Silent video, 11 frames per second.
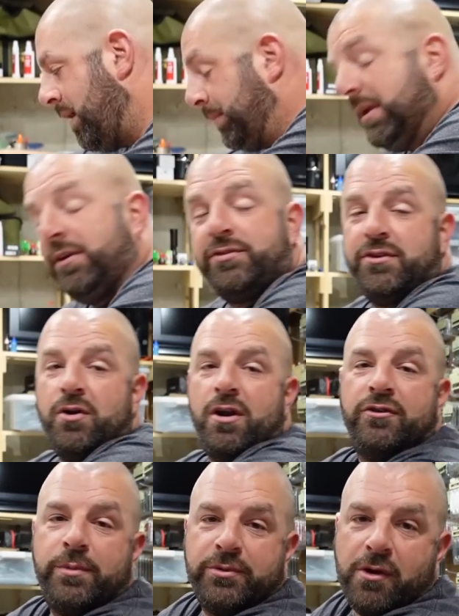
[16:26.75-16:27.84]
Please don't
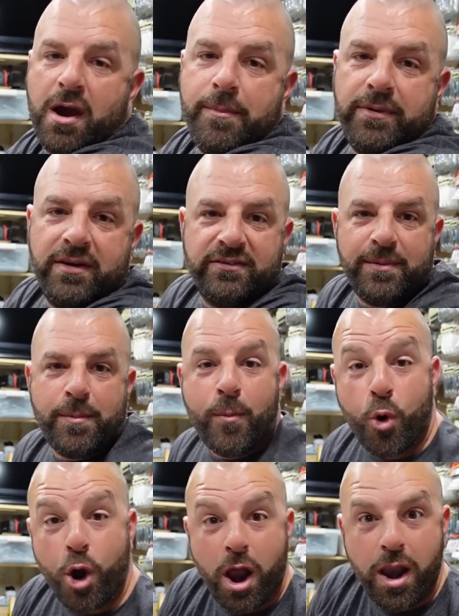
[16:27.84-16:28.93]
unsubscribe because I'm a
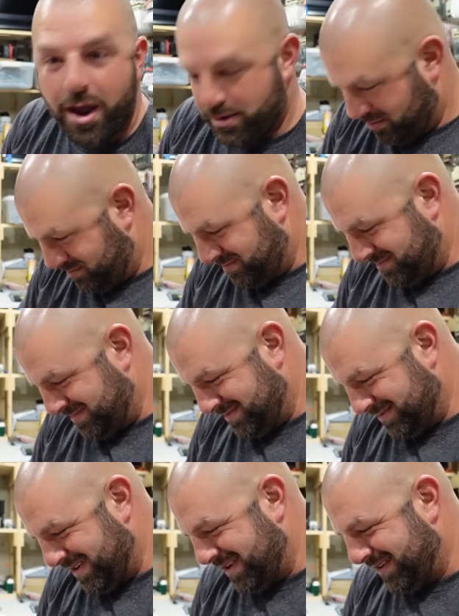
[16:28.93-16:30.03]
moron.
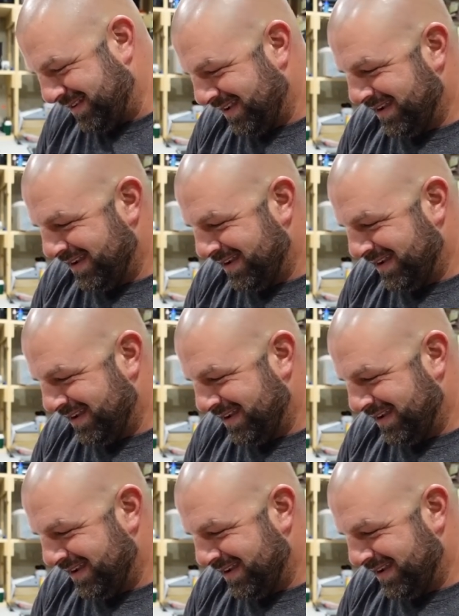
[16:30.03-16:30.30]
Okay.